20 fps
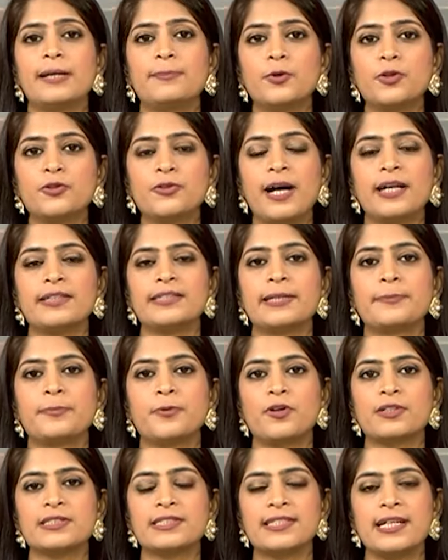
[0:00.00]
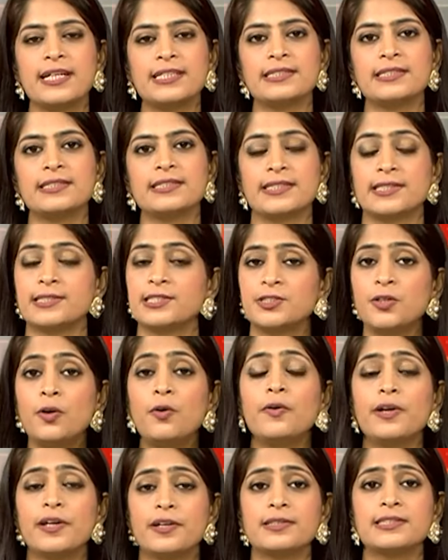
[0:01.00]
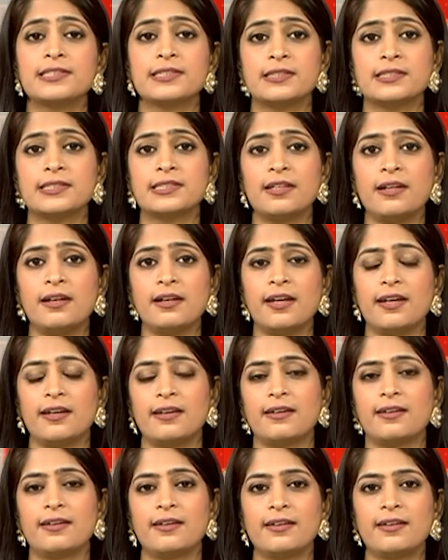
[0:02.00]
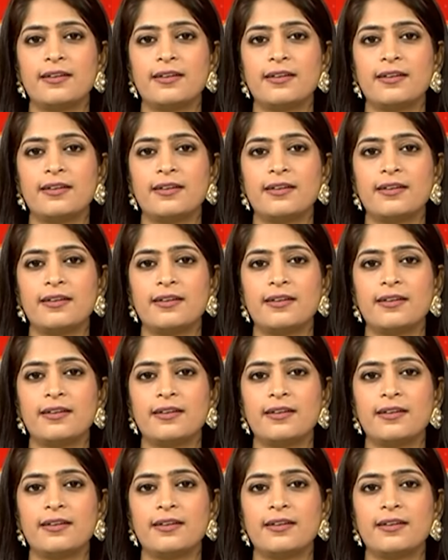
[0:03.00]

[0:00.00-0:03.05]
democratic processes, and so it is concerning.